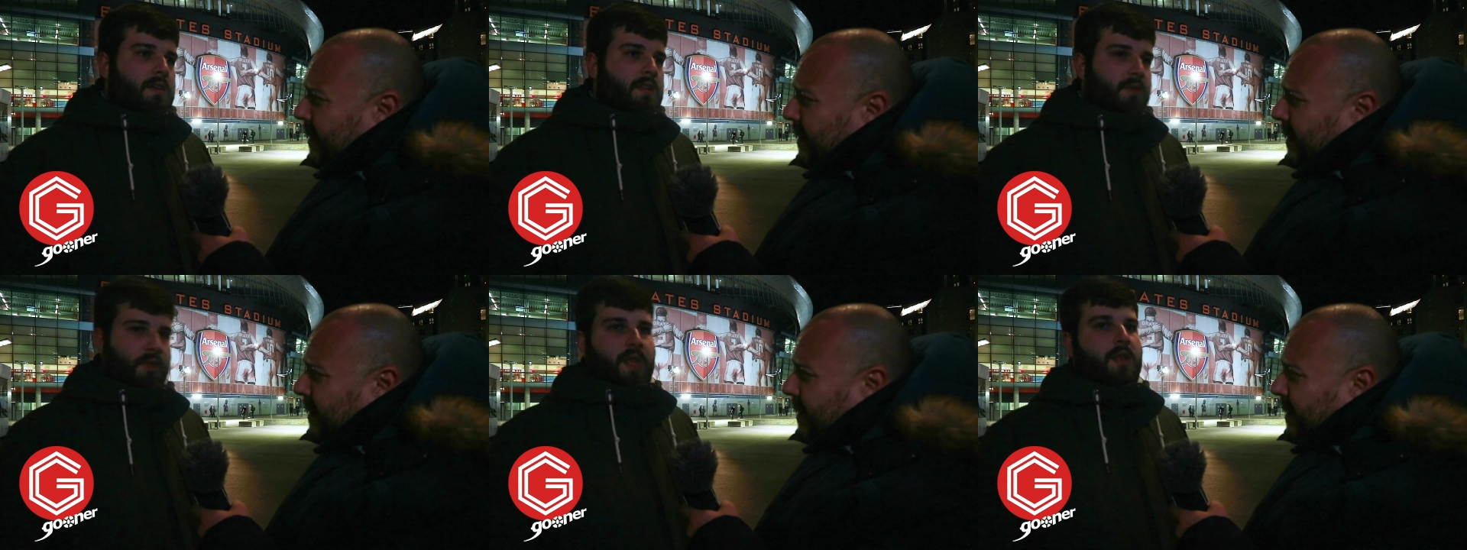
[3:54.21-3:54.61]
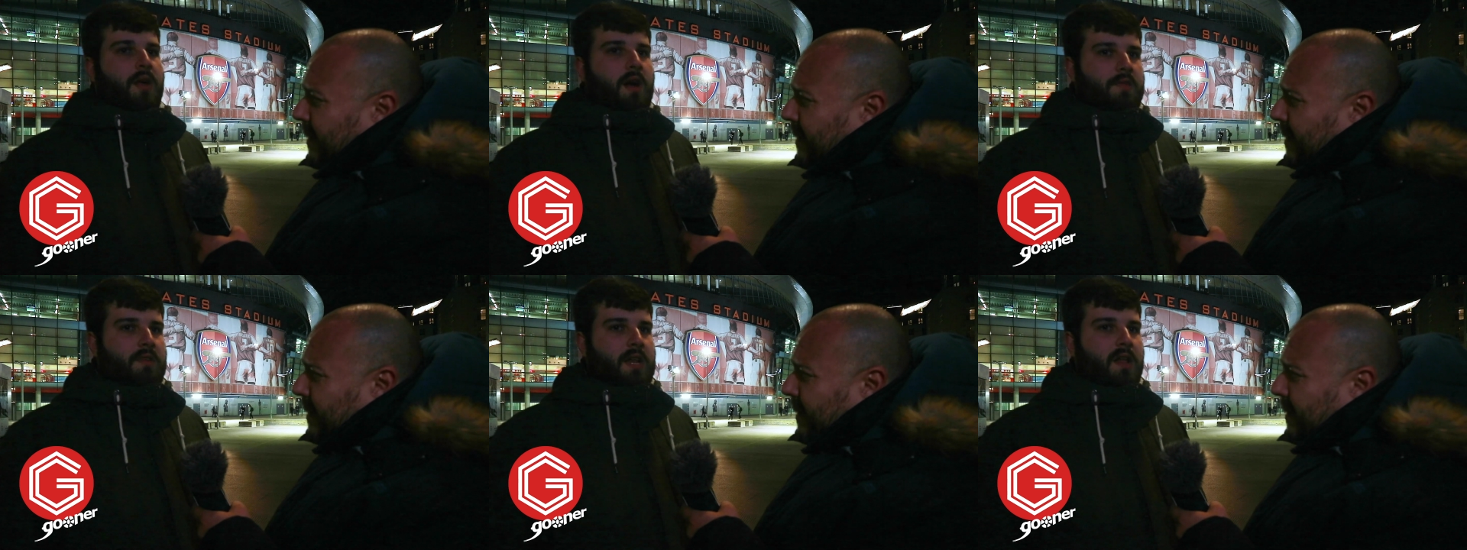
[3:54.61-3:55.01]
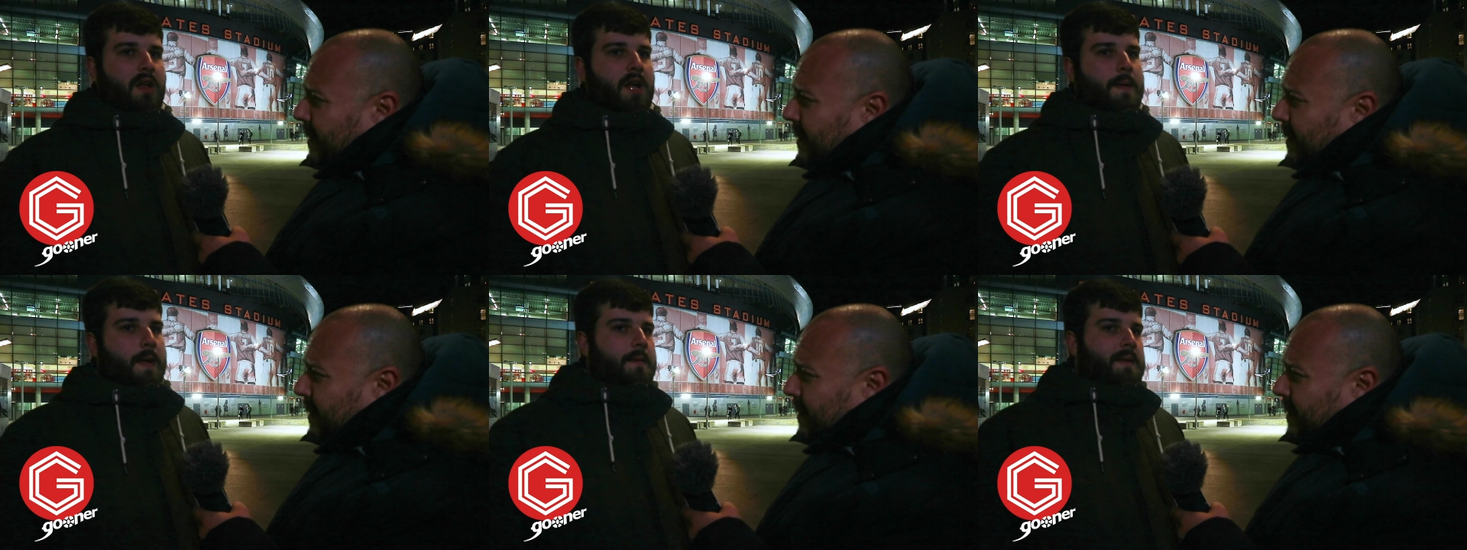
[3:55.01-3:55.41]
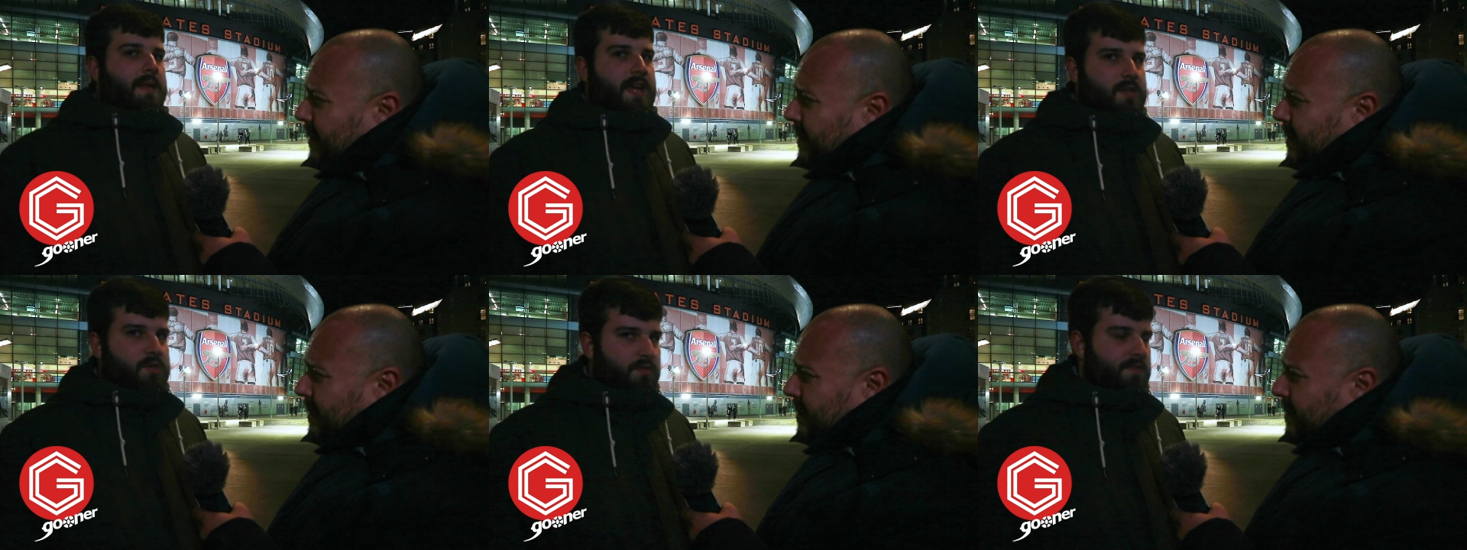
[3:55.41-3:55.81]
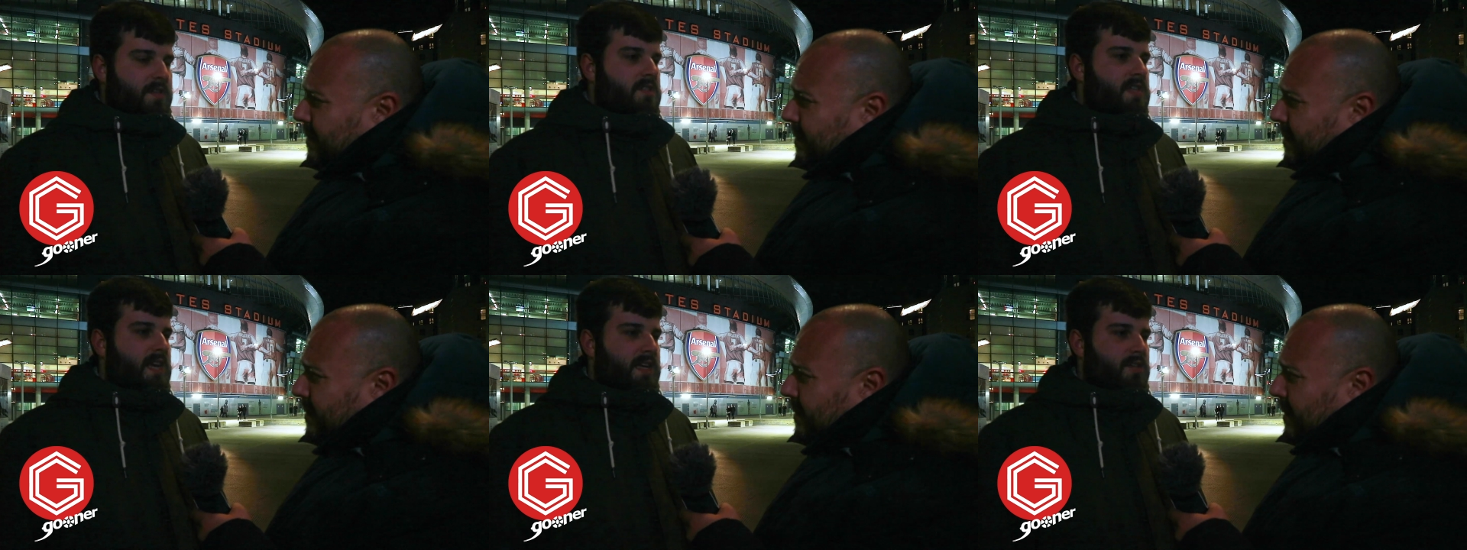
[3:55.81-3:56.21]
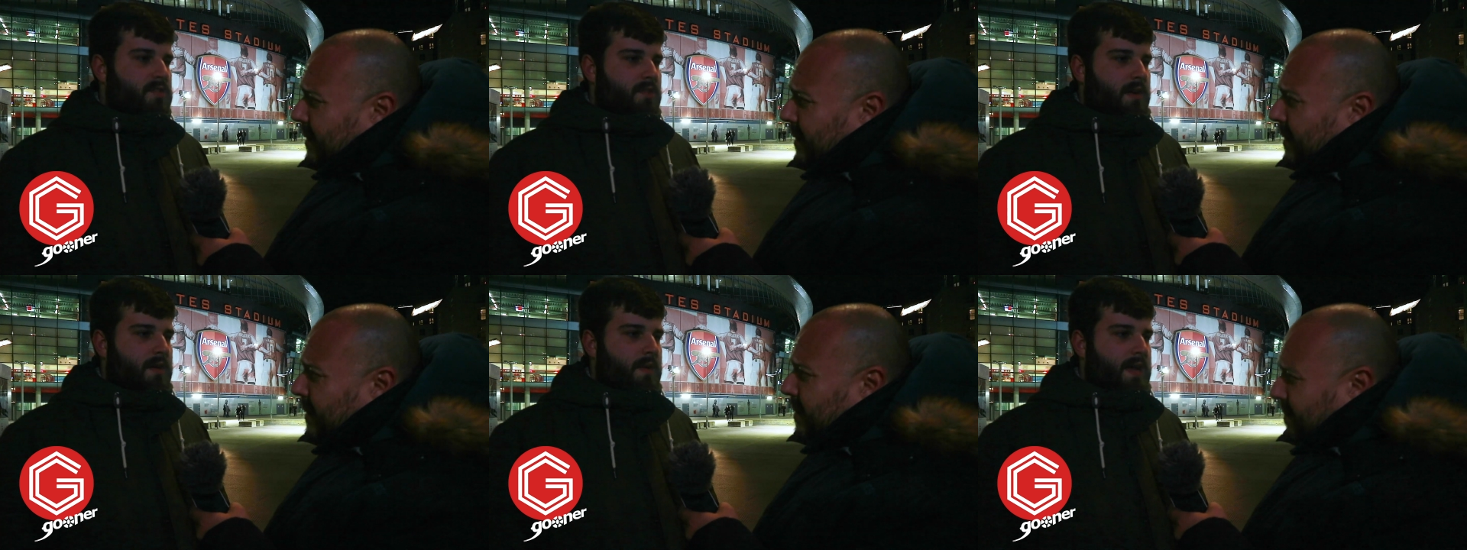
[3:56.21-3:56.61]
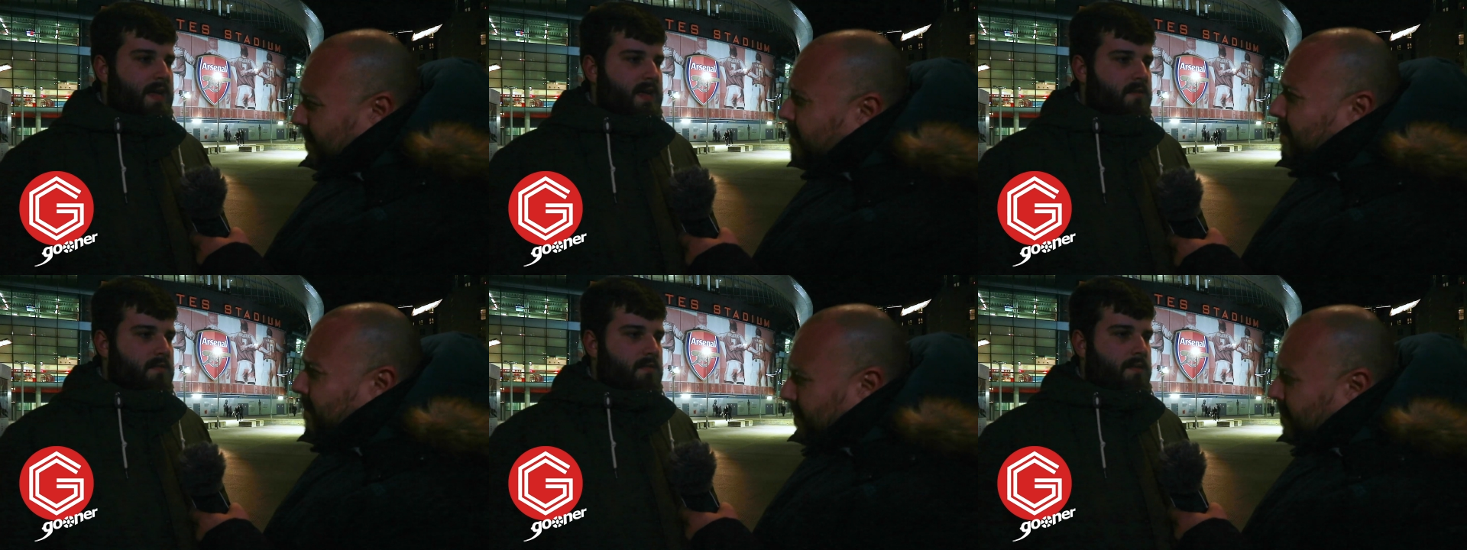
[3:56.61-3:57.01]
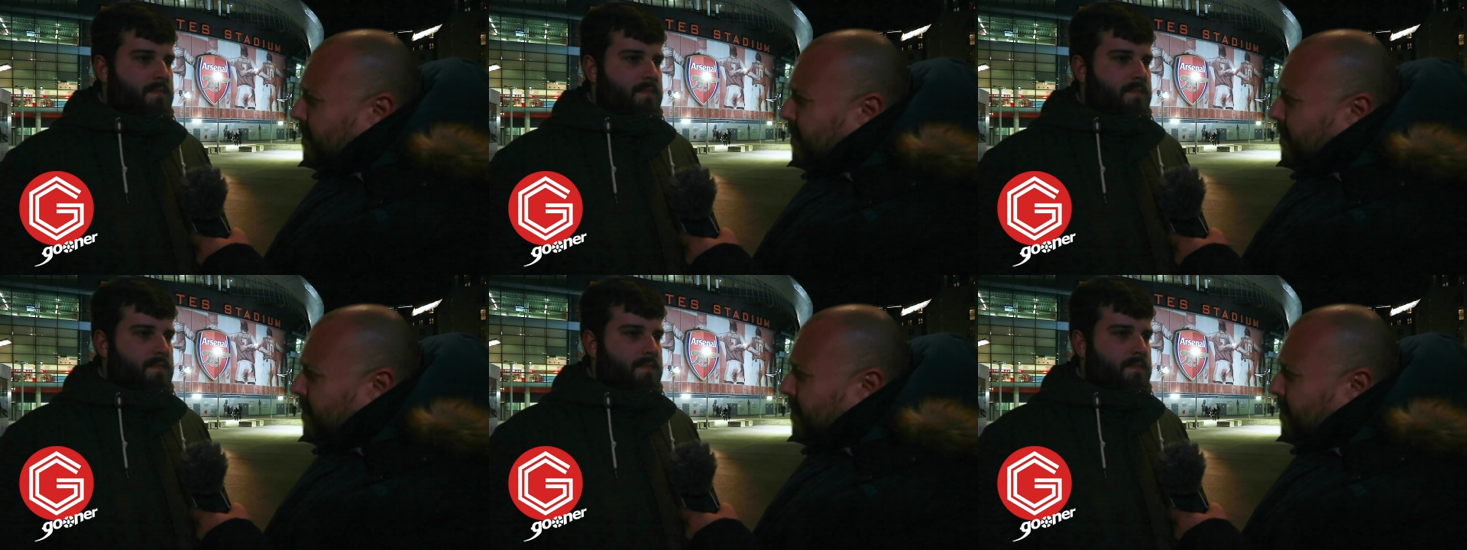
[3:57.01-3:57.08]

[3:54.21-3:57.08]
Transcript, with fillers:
Speaker 1: The thing that I really like about him, it gets you off your seat straight away.